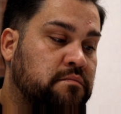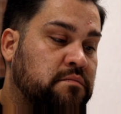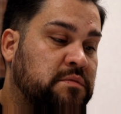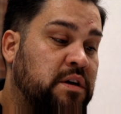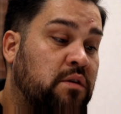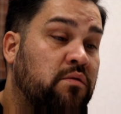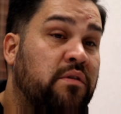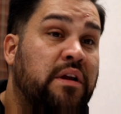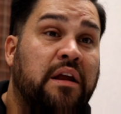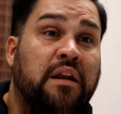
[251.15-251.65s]

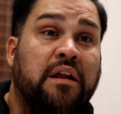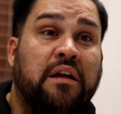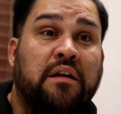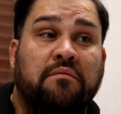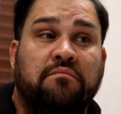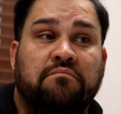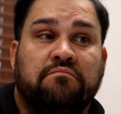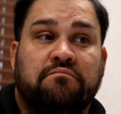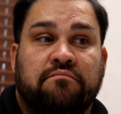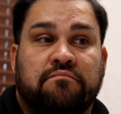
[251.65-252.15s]

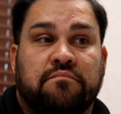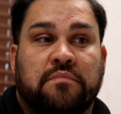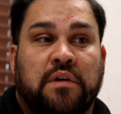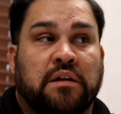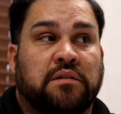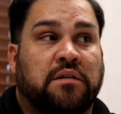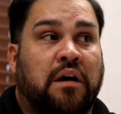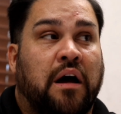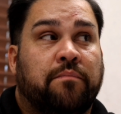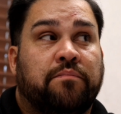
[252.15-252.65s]
Donating,
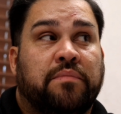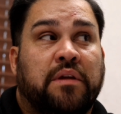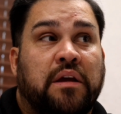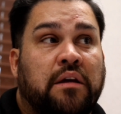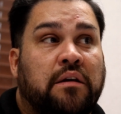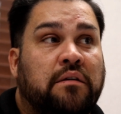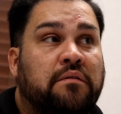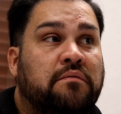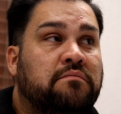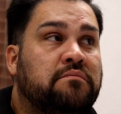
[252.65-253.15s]

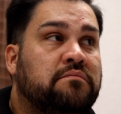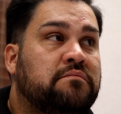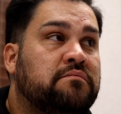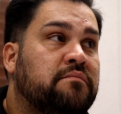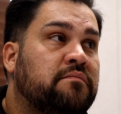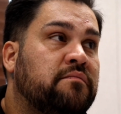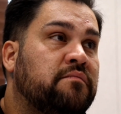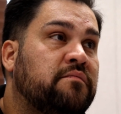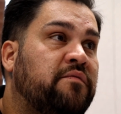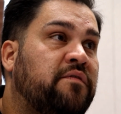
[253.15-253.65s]

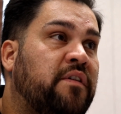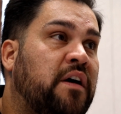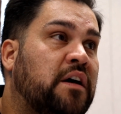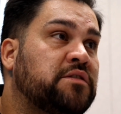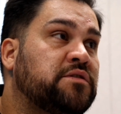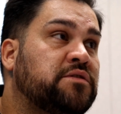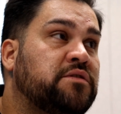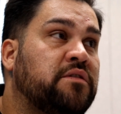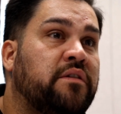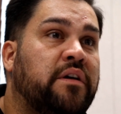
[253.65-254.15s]
adopting,
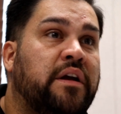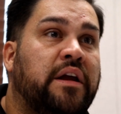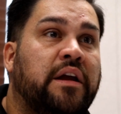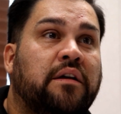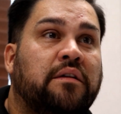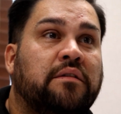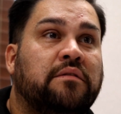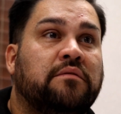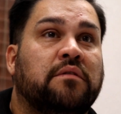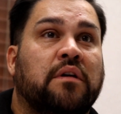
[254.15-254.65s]

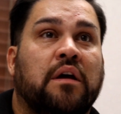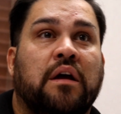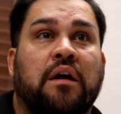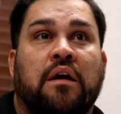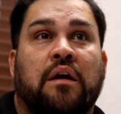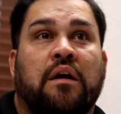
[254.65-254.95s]
fostering.